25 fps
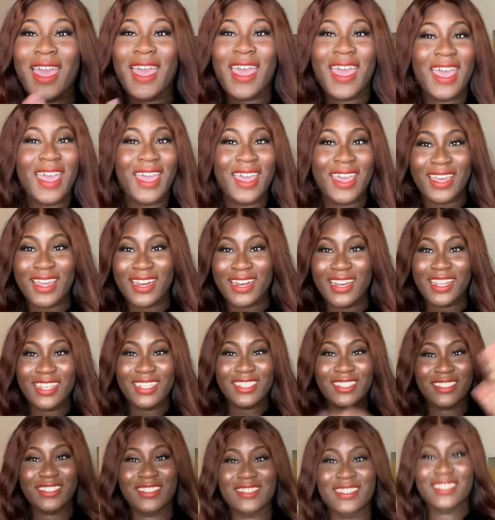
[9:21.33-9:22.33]
And
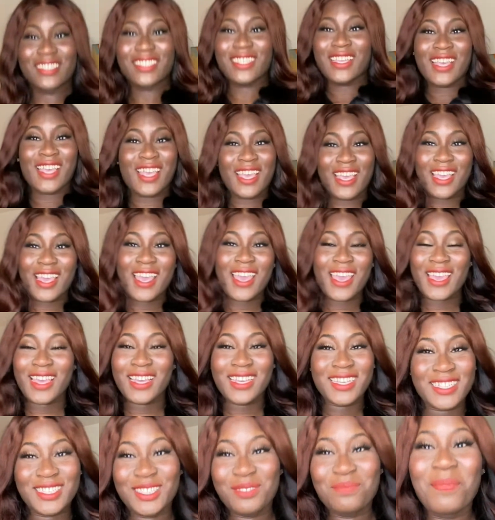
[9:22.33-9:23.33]

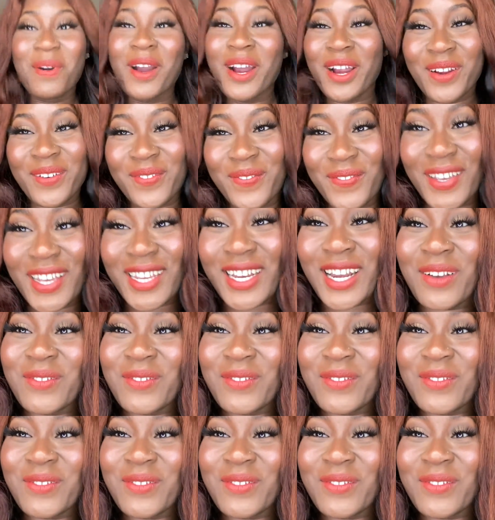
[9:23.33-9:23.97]
it's perfect.